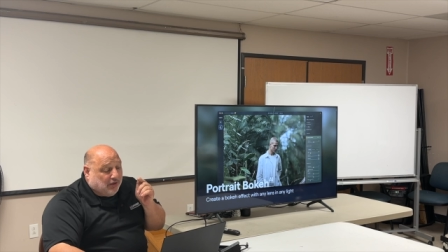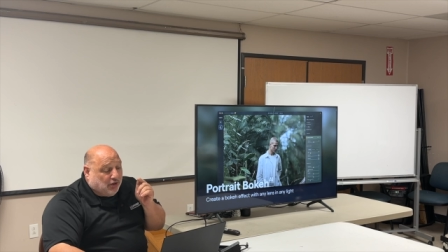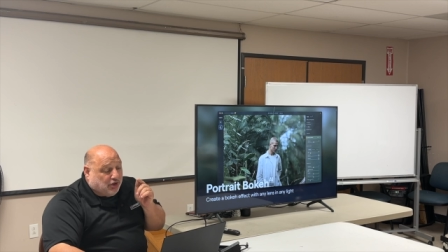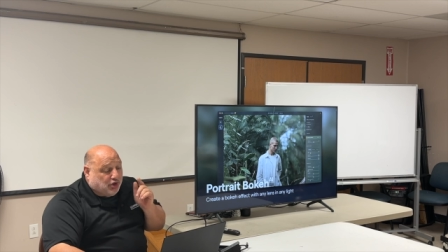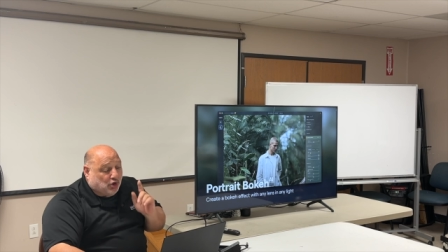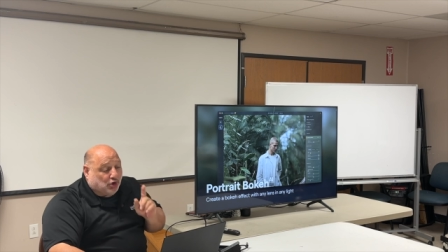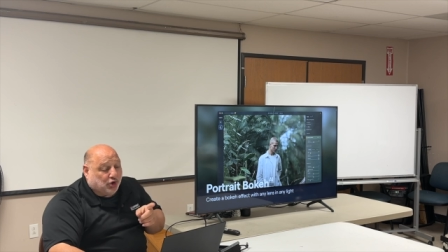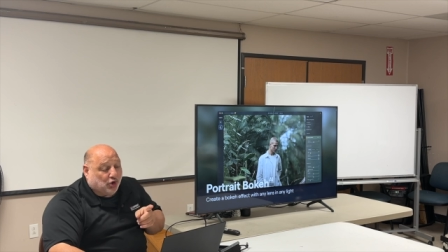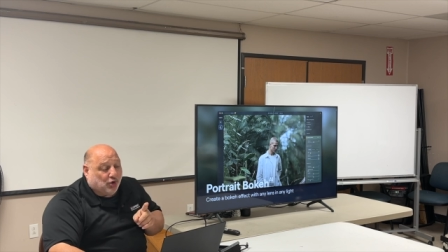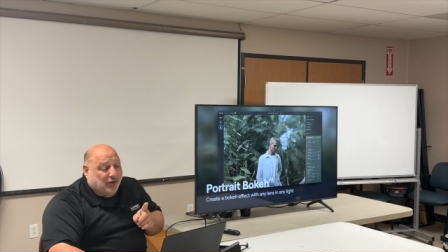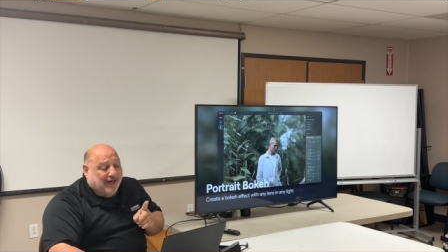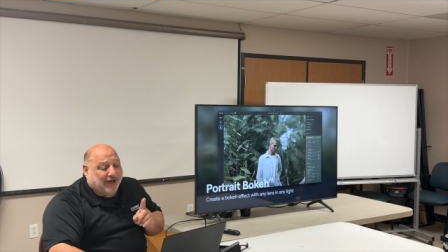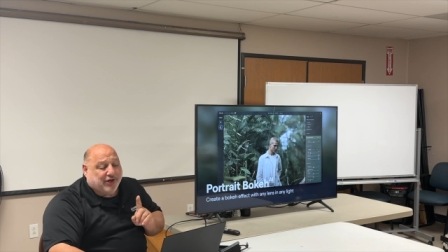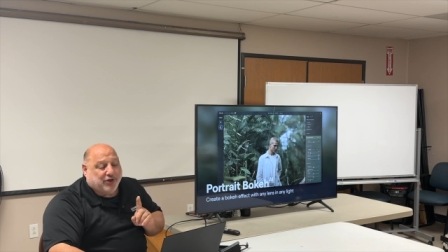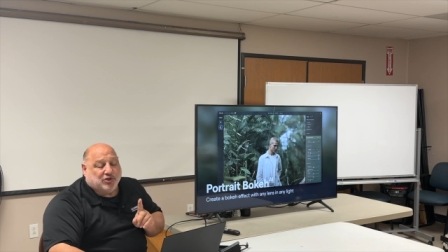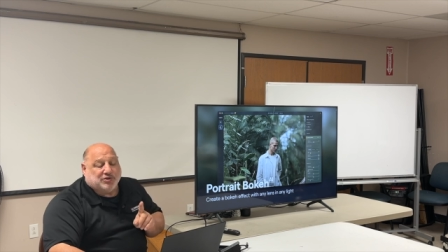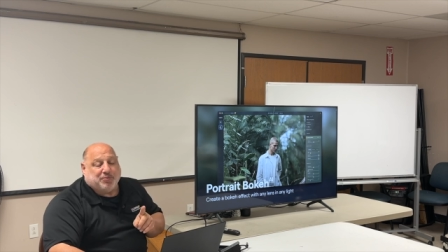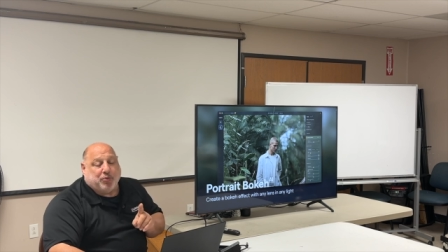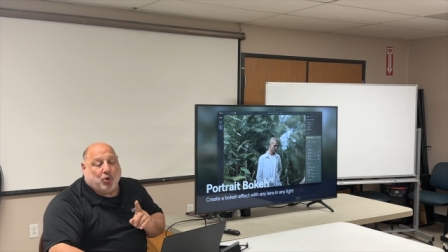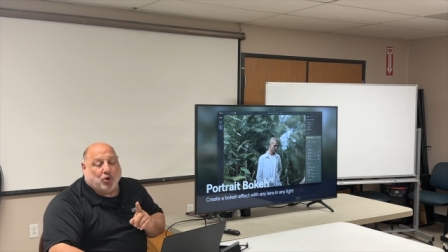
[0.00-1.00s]
you learn how to
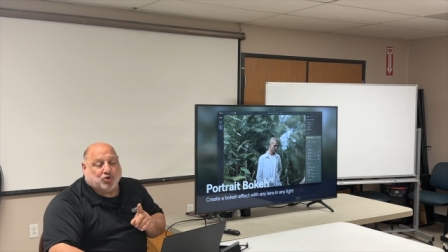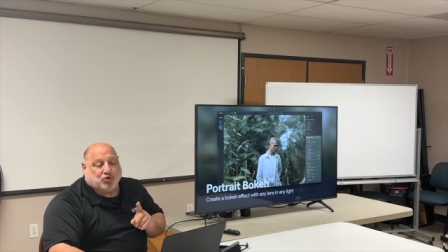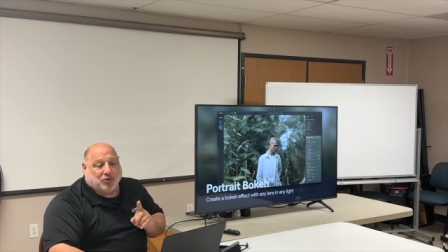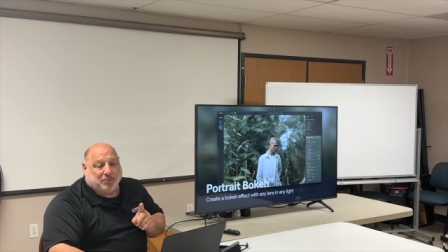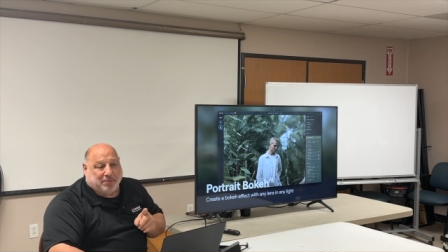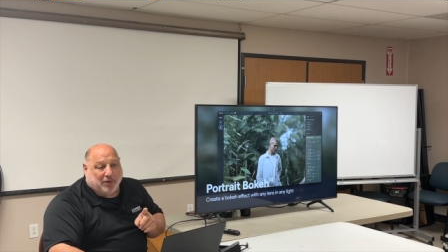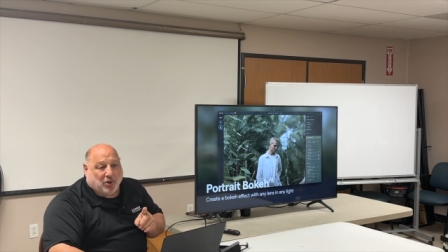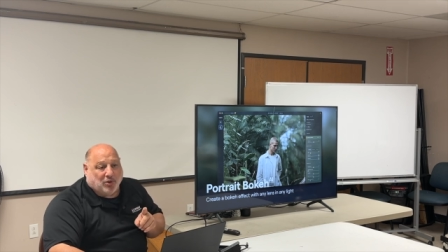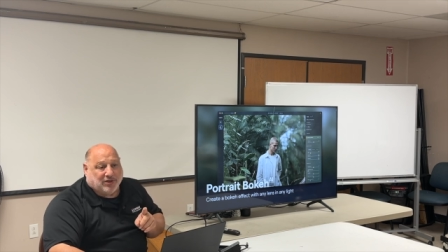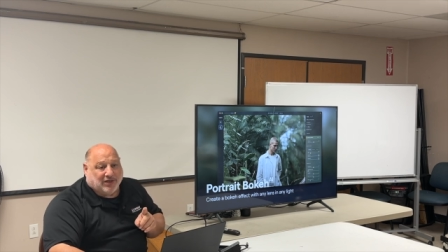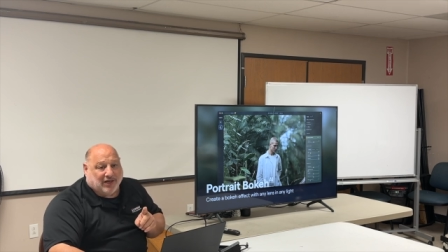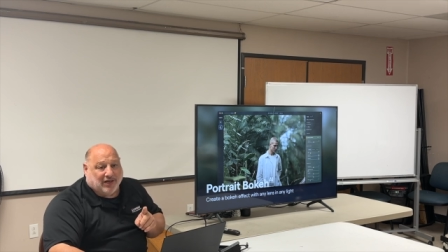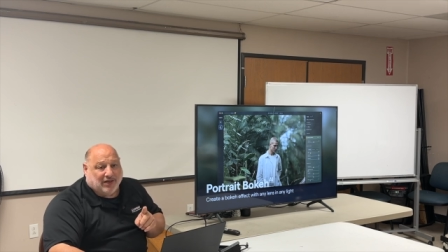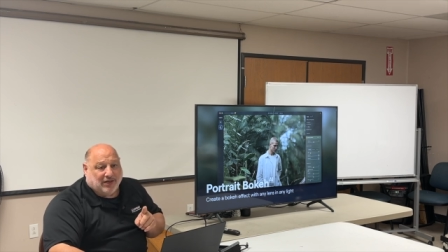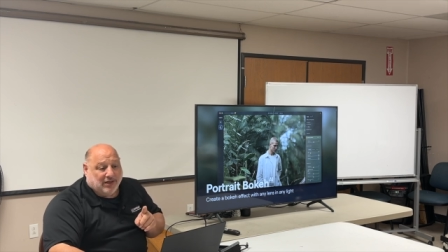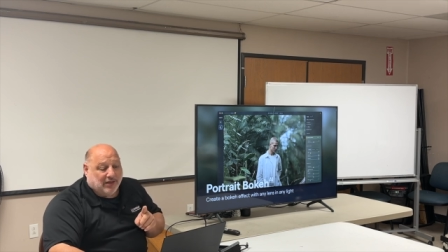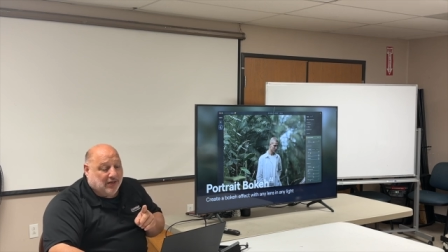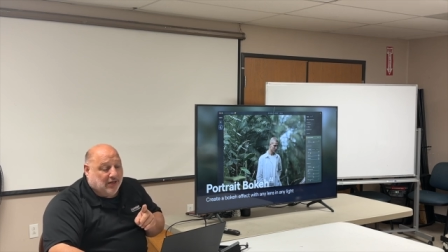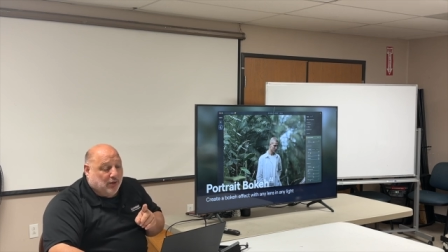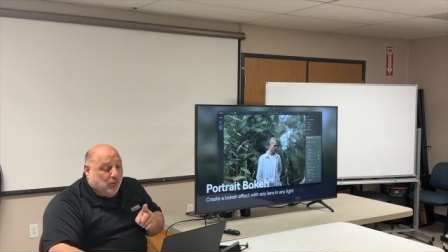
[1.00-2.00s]
use portrait bokeh
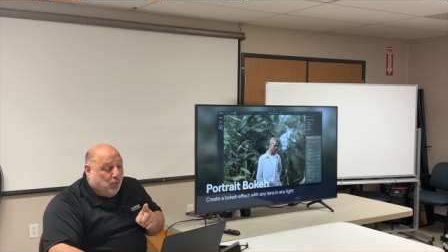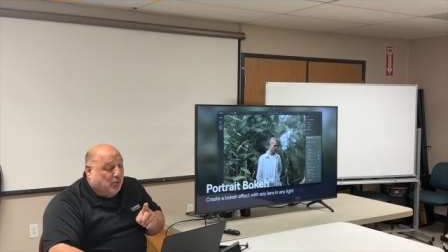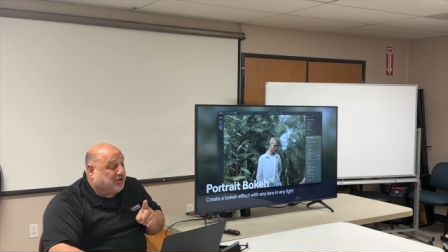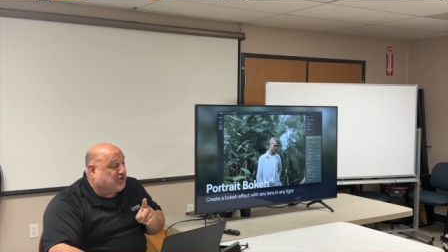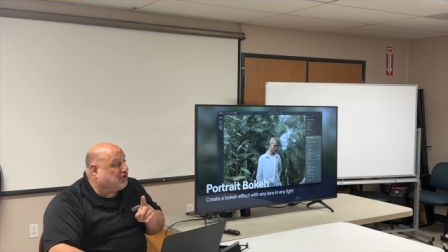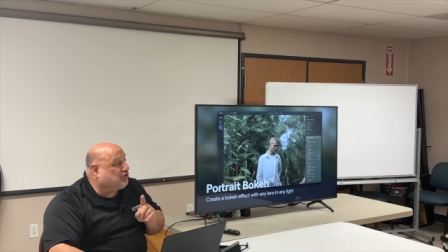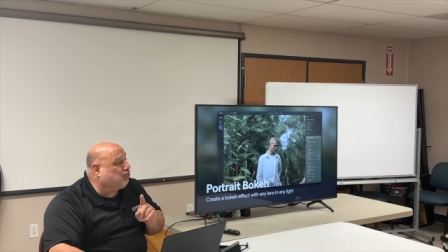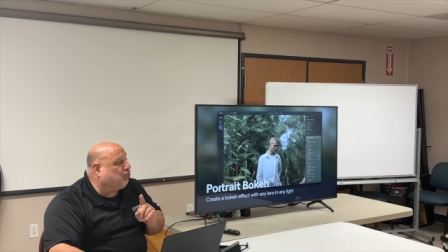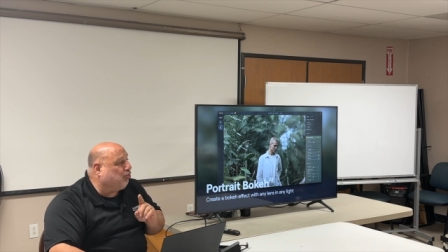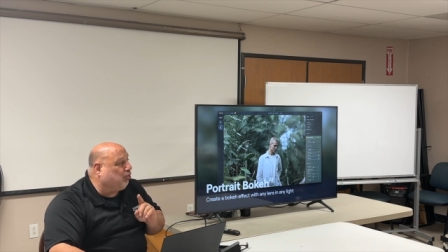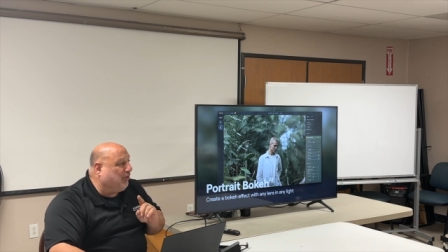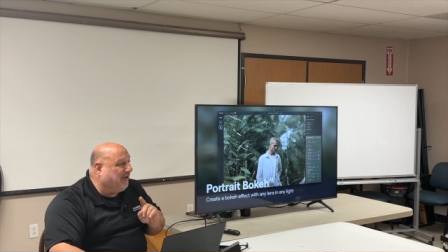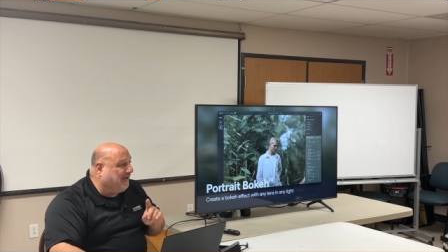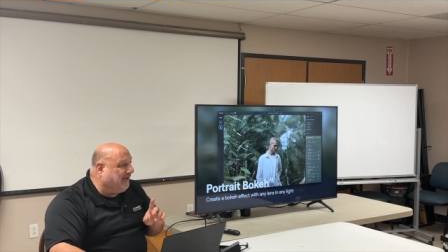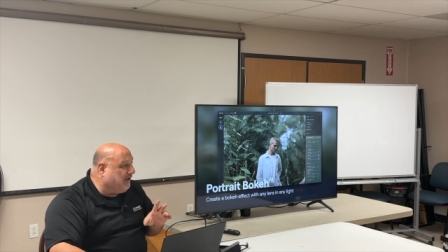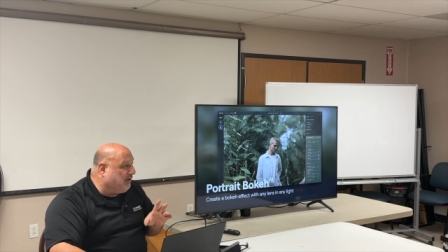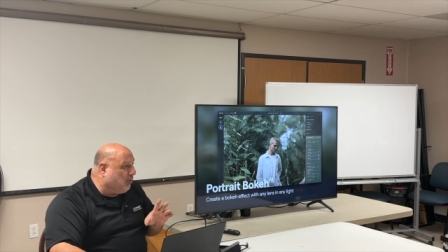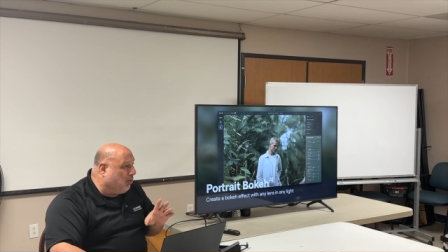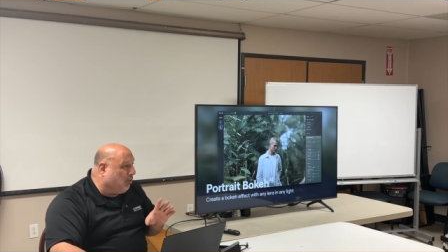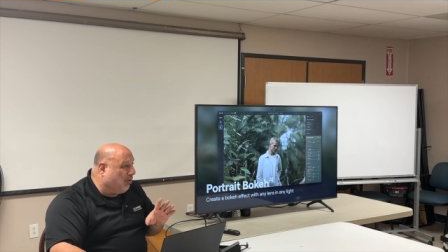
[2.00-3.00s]
which is
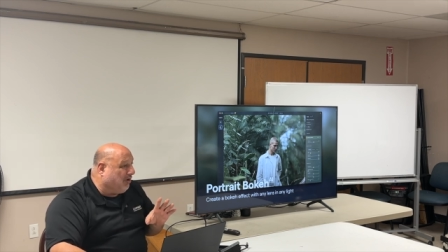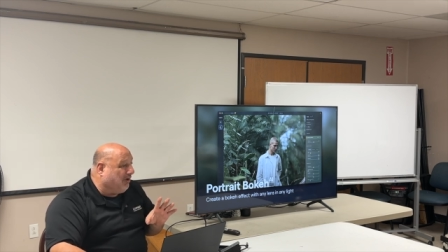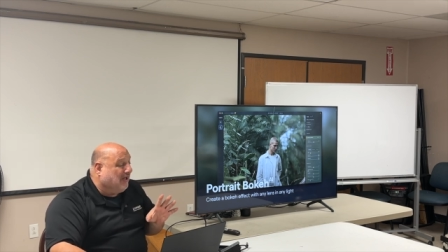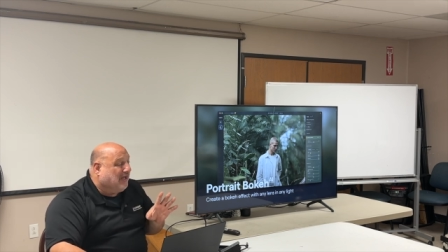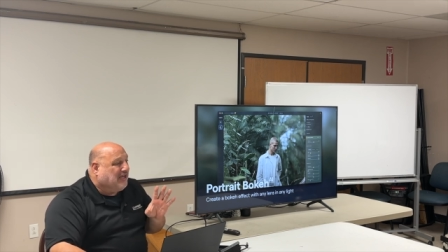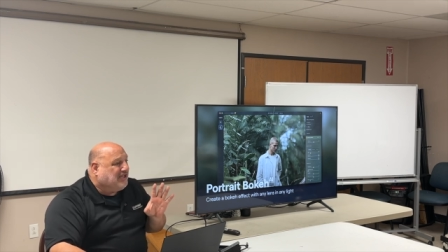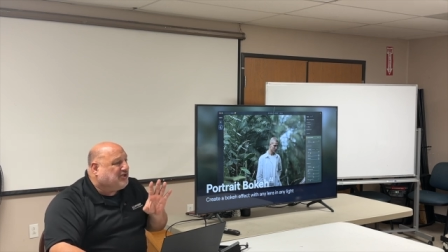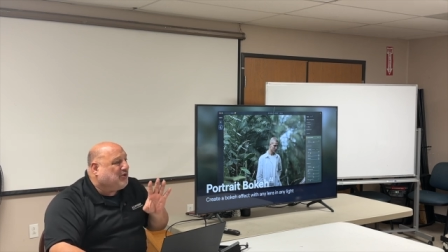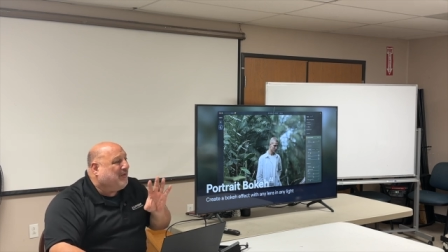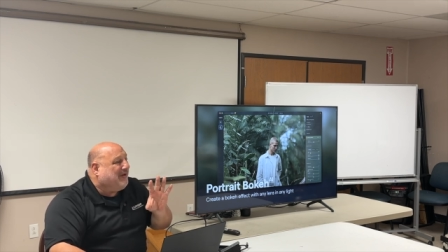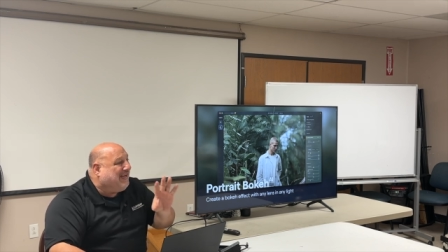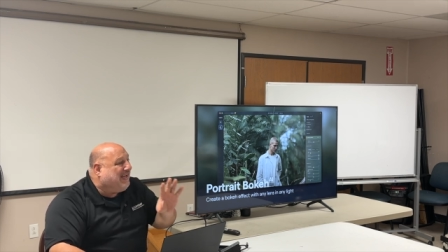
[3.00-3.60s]
really cool. So